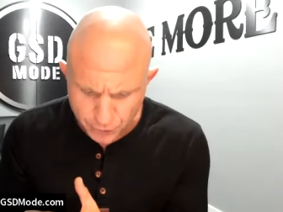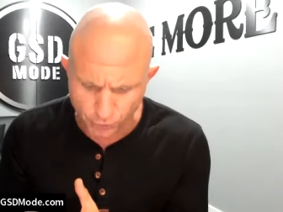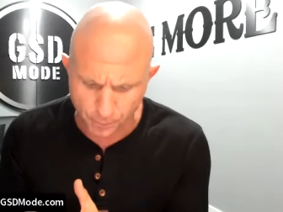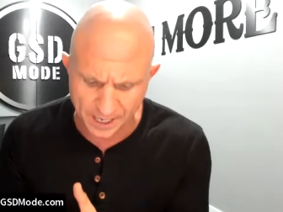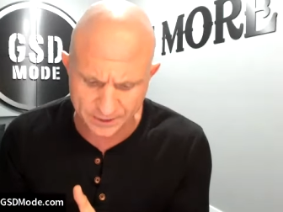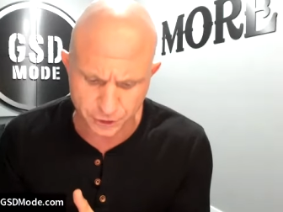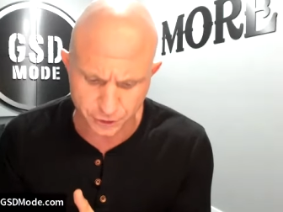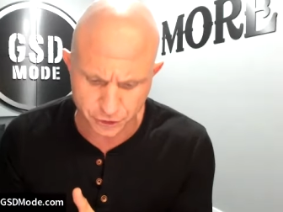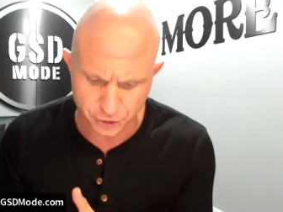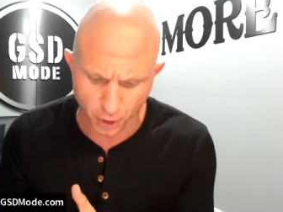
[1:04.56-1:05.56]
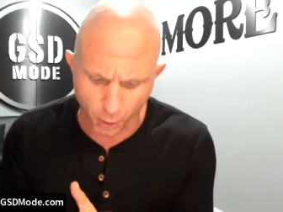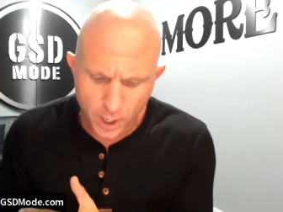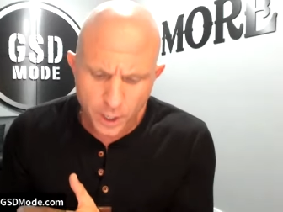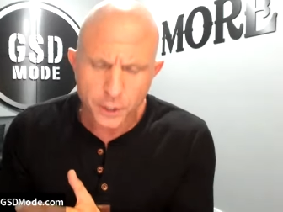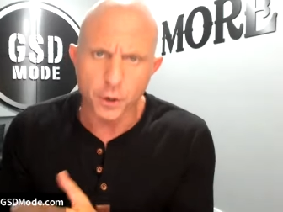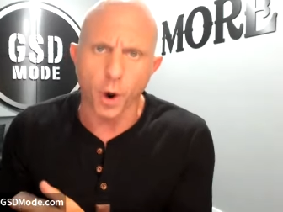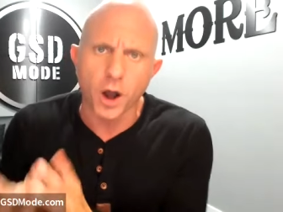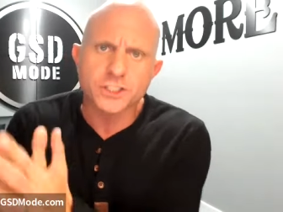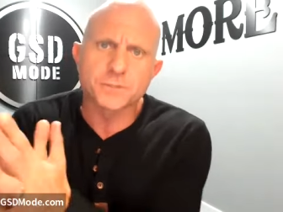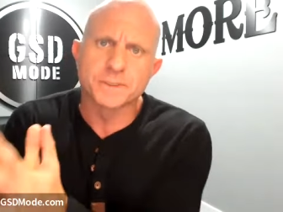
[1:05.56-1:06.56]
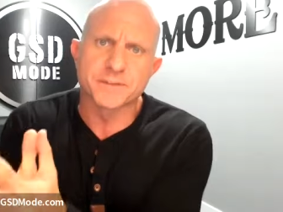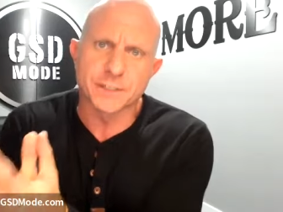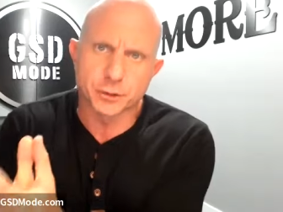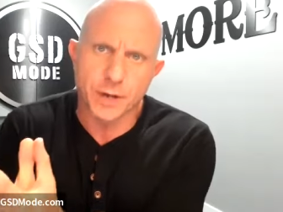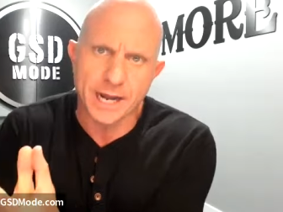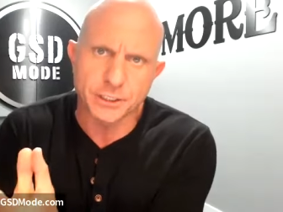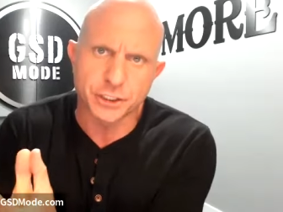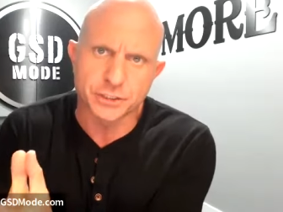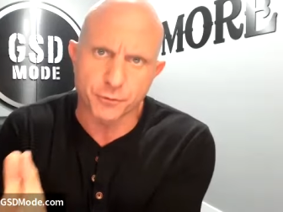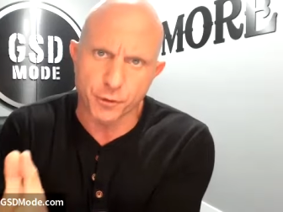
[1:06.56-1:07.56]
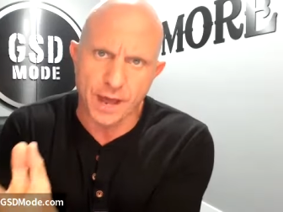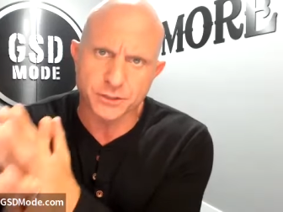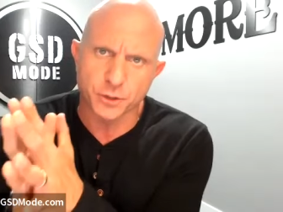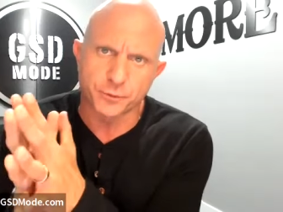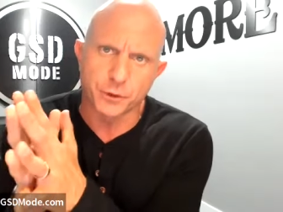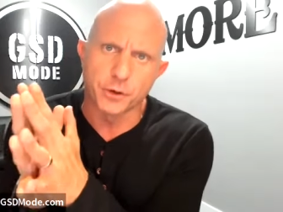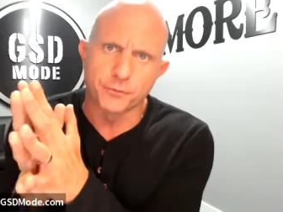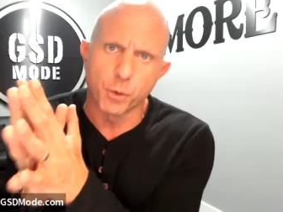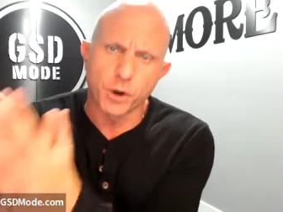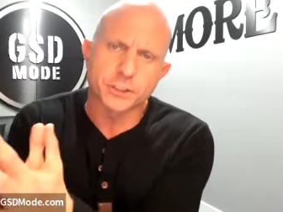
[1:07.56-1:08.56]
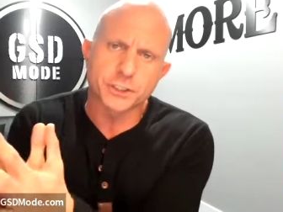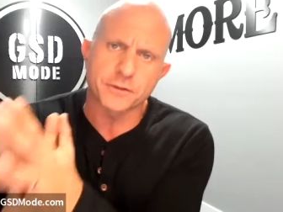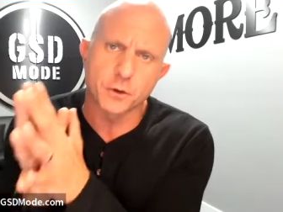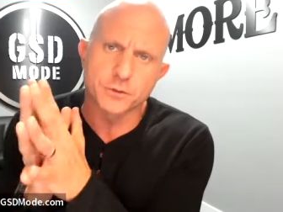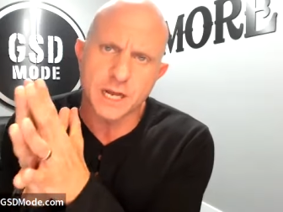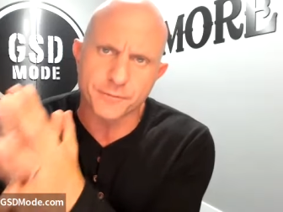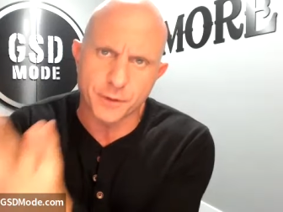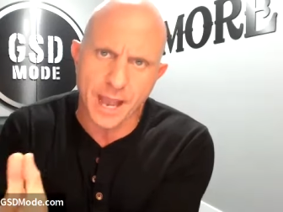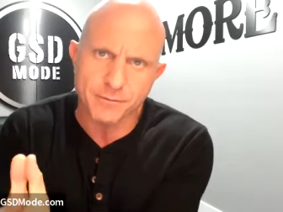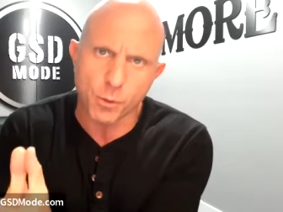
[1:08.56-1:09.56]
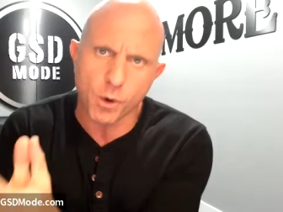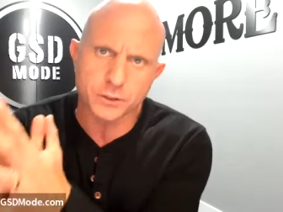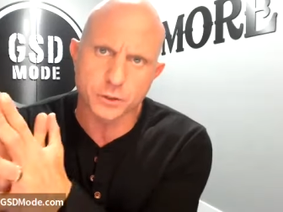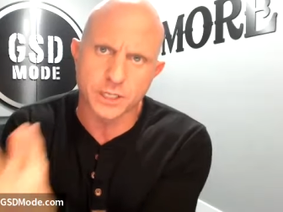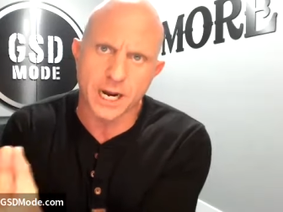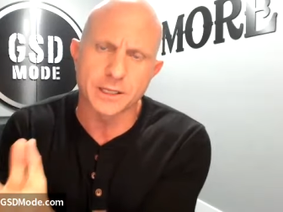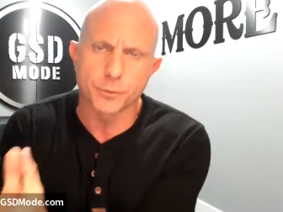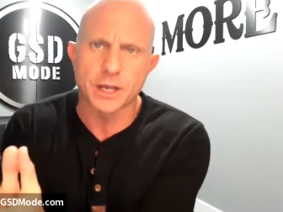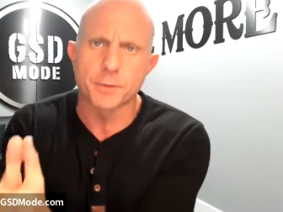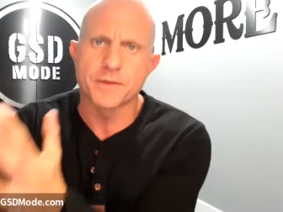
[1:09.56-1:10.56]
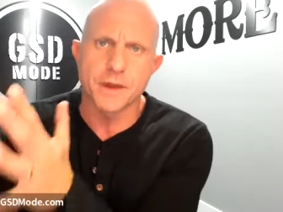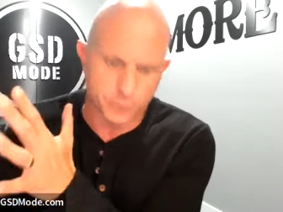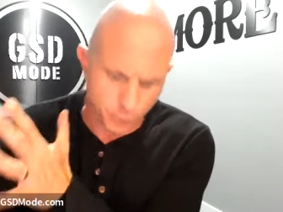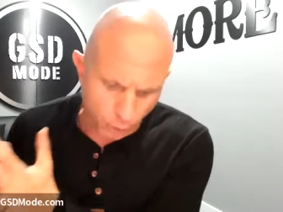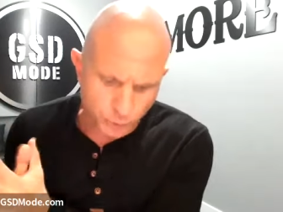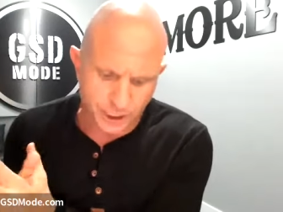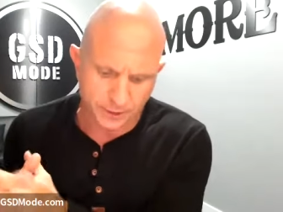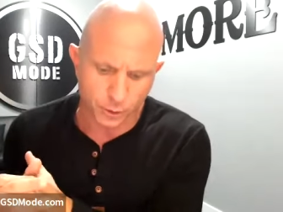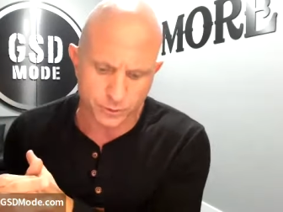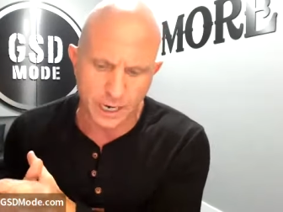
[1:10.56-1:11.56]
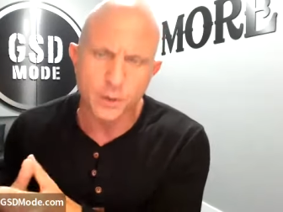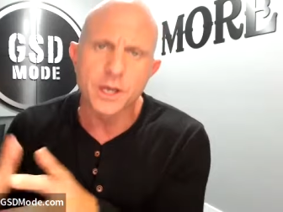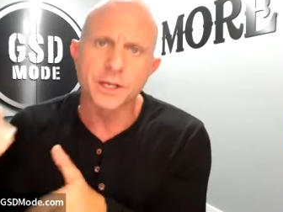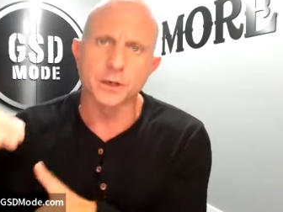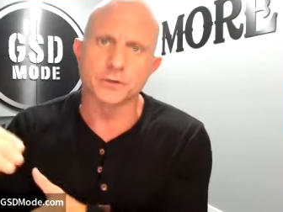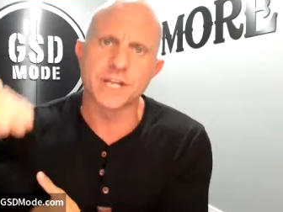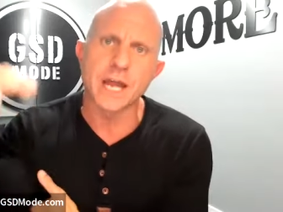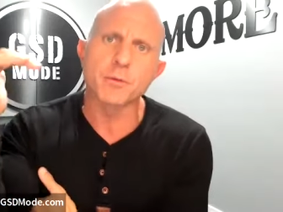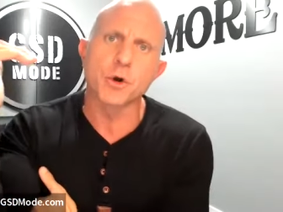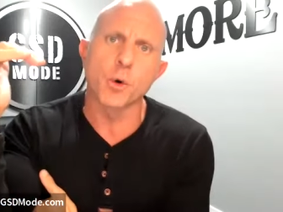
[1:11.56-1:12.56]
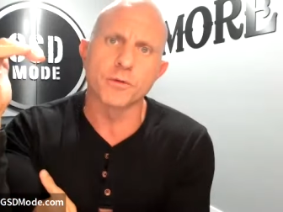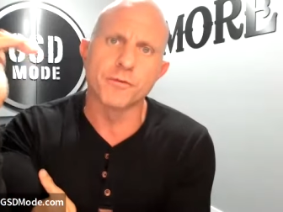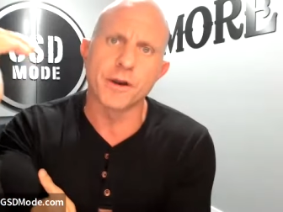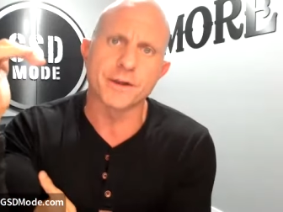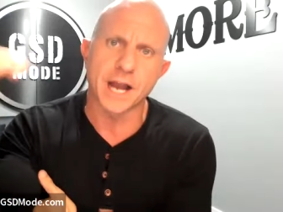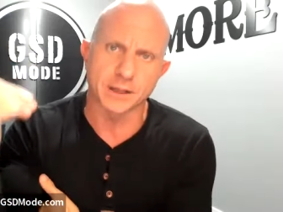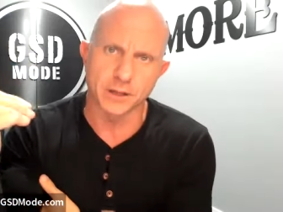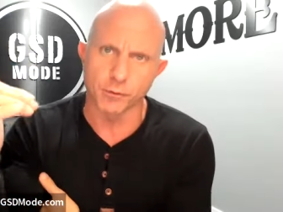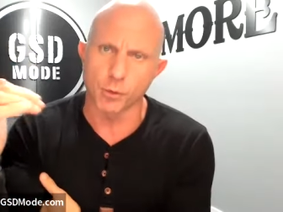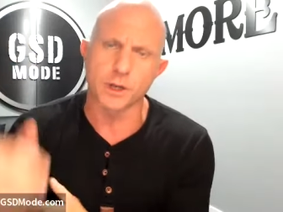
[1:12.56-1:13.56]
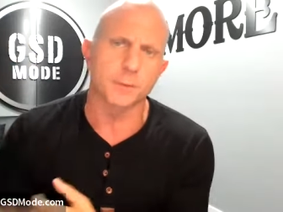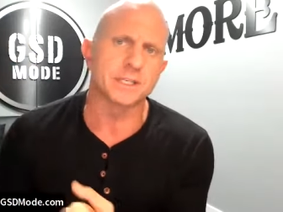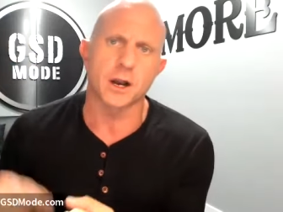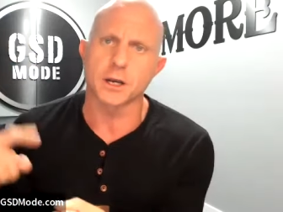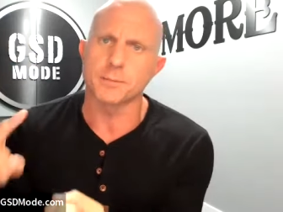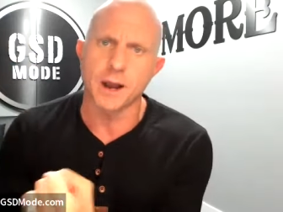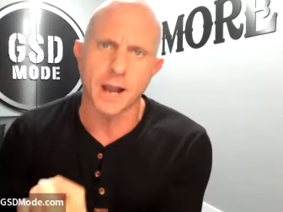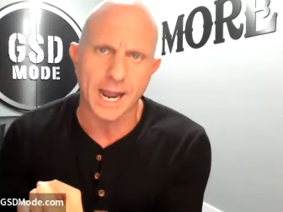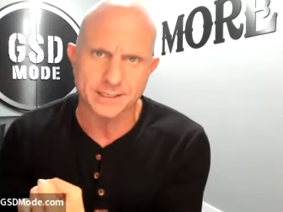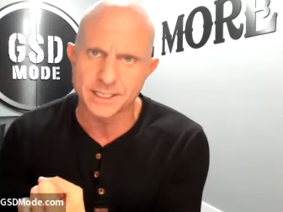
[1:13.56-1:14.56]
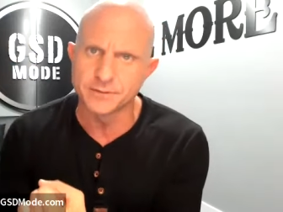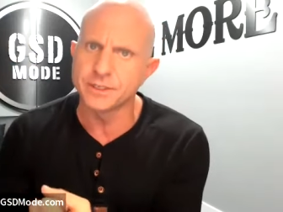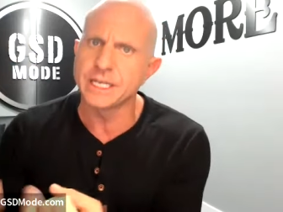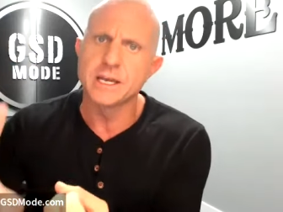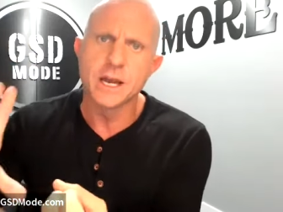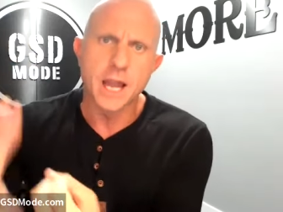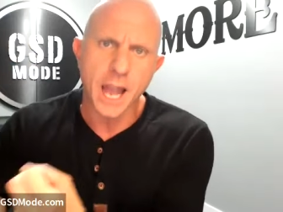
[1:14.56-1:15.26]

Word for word: you know over the past year or so you know on specific strategies for that so if you if you want to check those out if you haven't watched those i highly recommend that you go check those out you know today we're going very high level we're going to be talking about activity